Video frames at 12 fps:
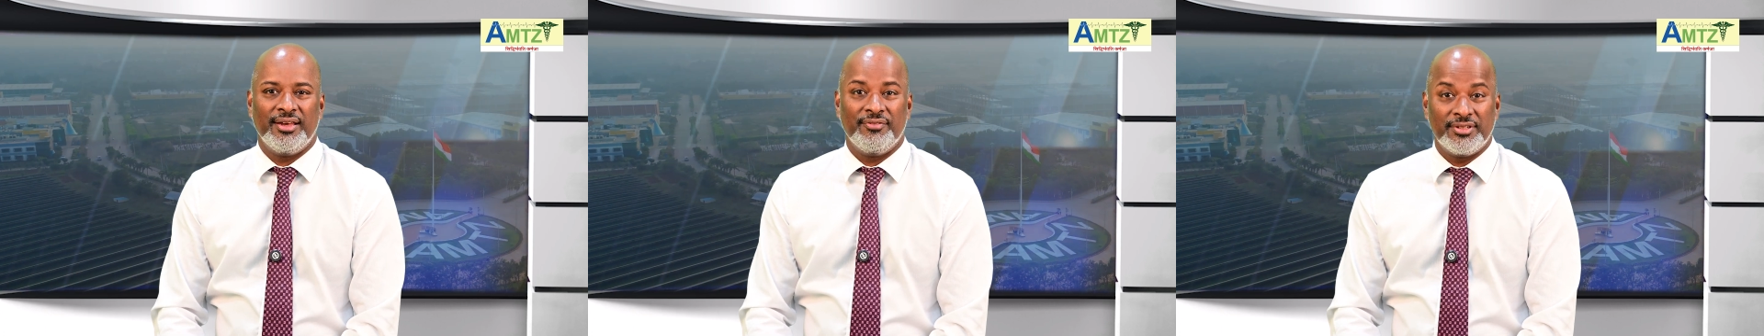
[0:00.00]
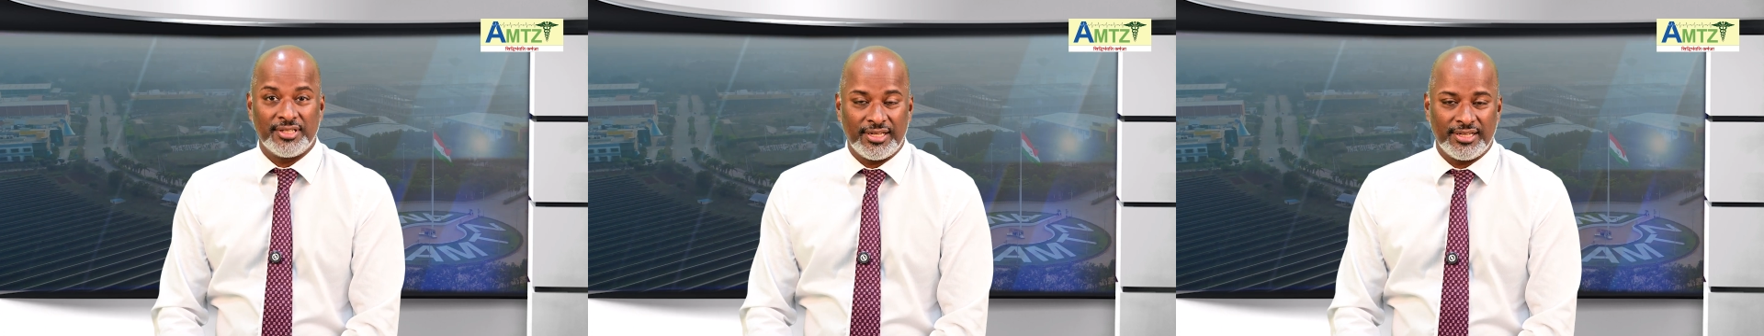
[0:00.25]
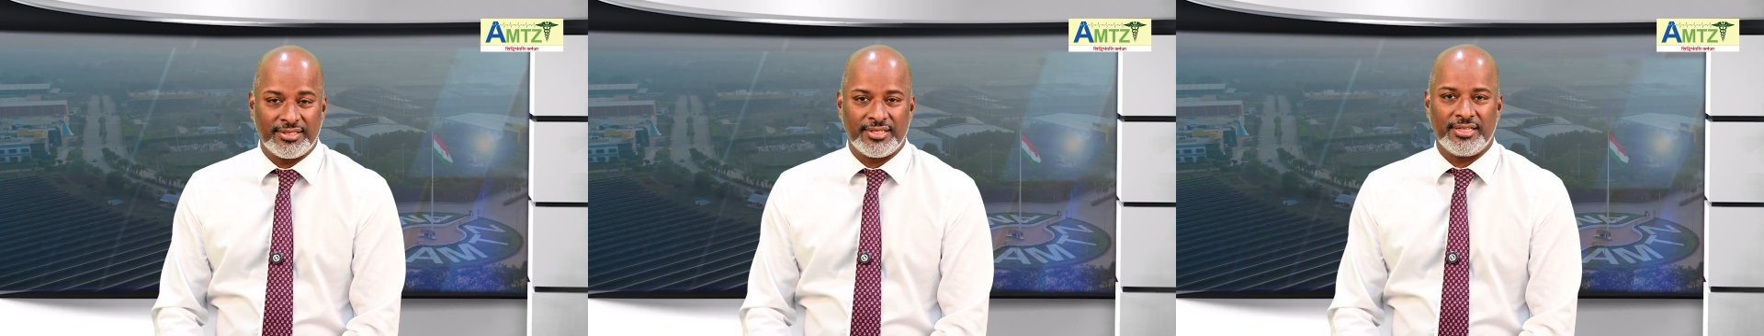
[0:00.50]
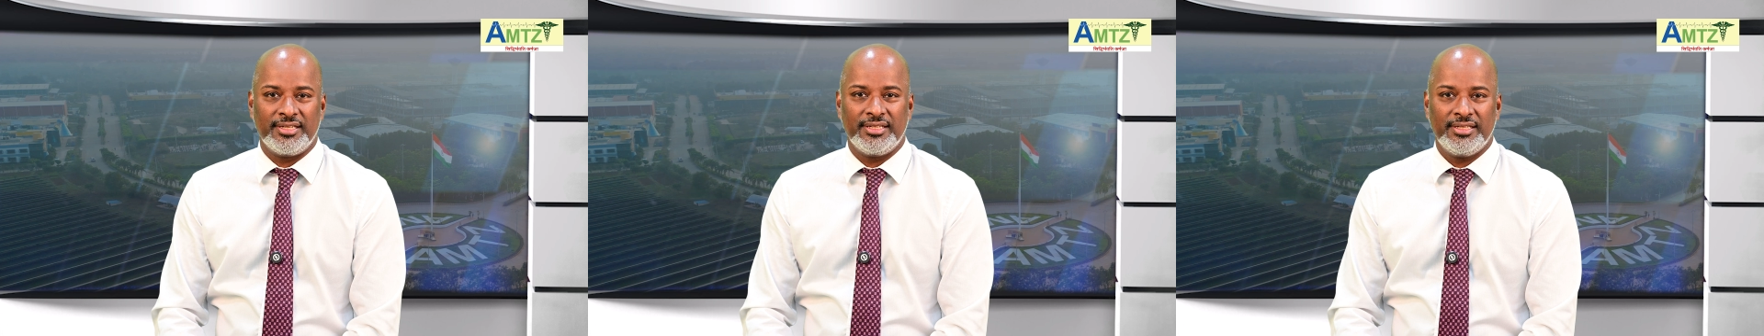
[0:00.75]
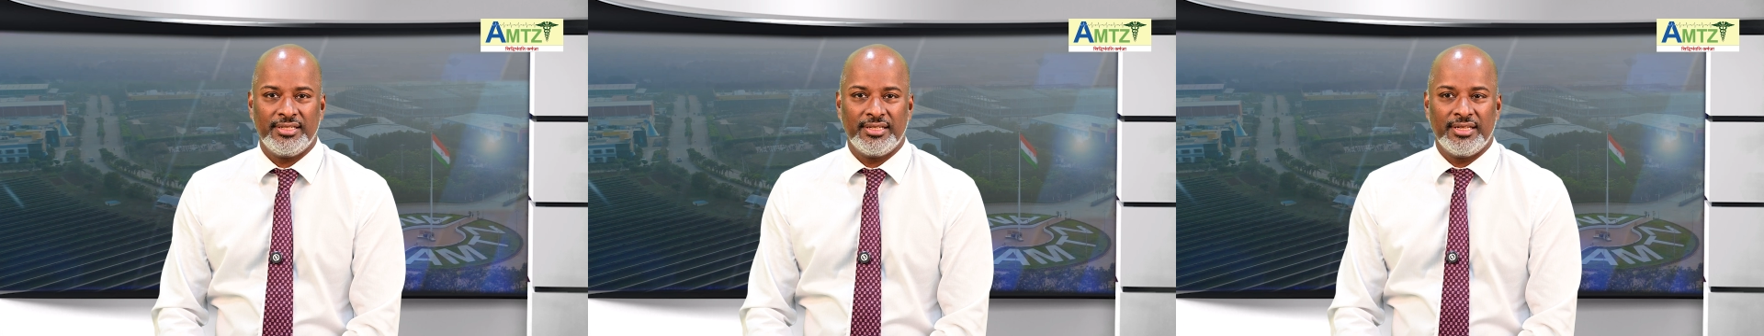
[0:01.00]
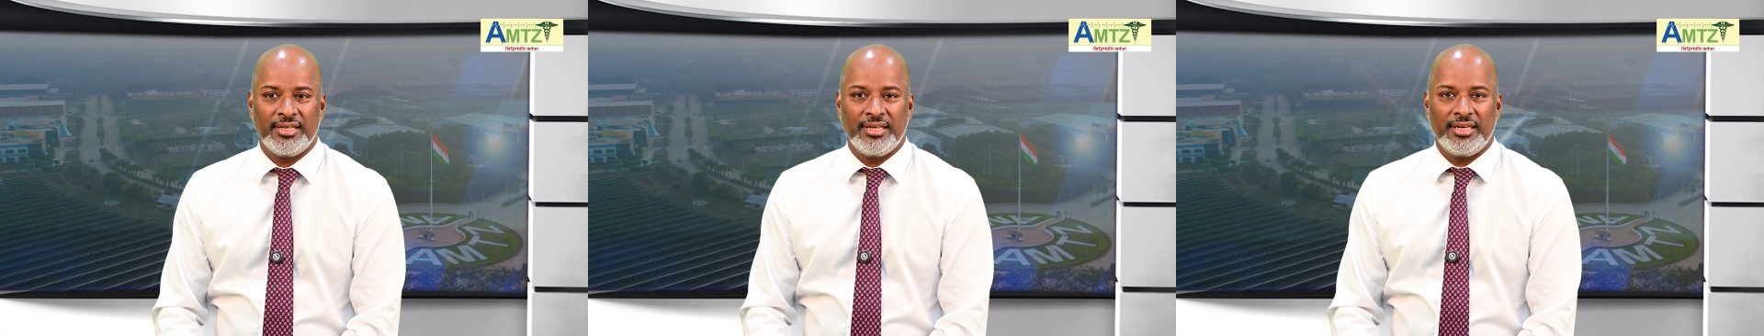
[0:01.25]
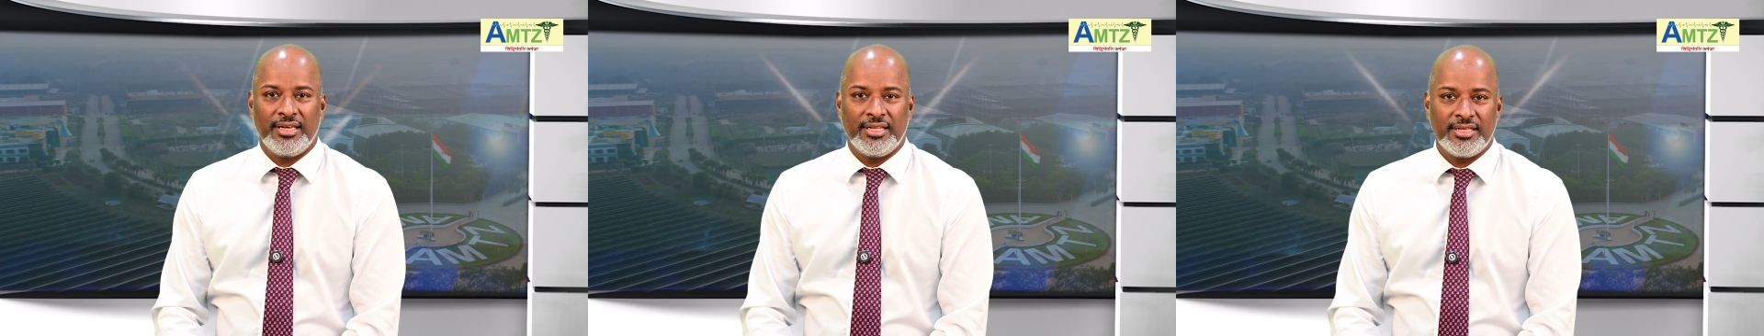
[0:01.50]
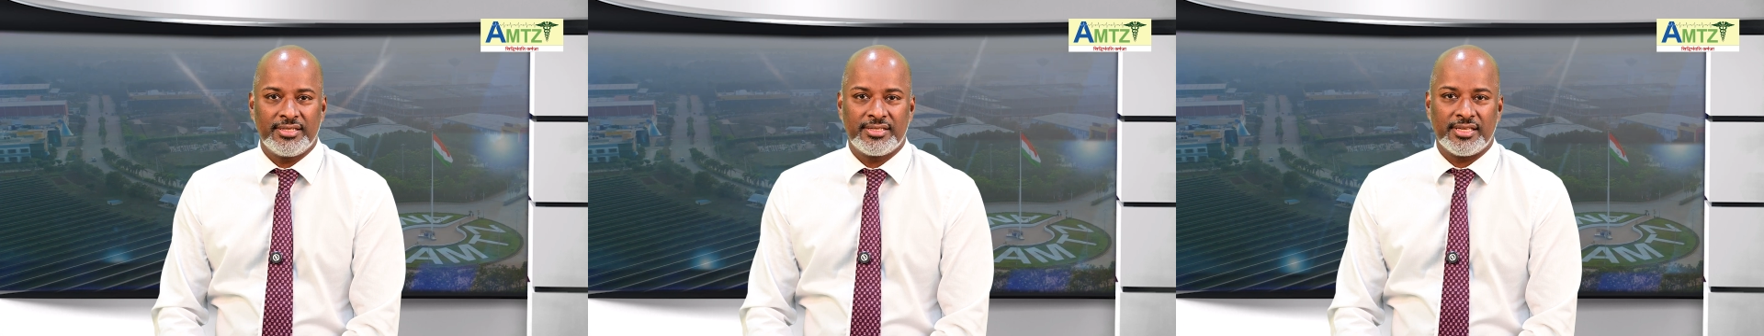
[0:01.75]
visited Sydney.
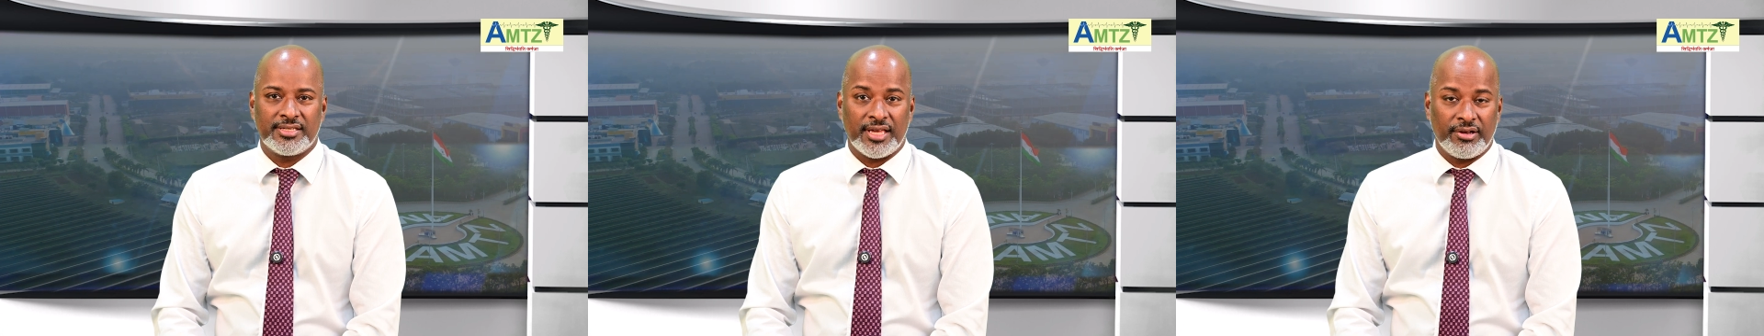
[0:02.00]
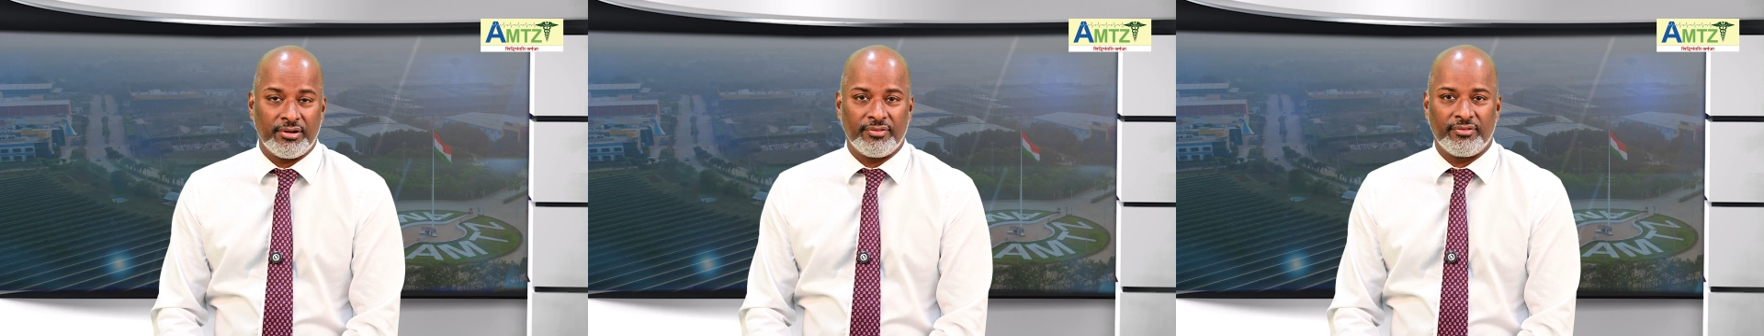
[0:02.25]
It is the centre